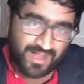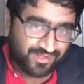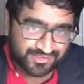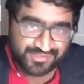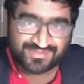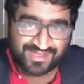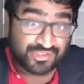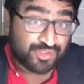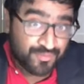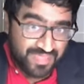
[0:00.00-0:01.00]
I'll
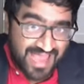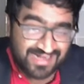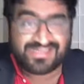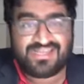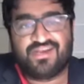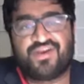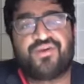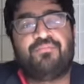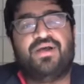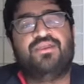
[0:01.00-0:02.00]
assume that here,
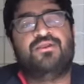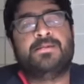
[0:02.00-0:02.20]
but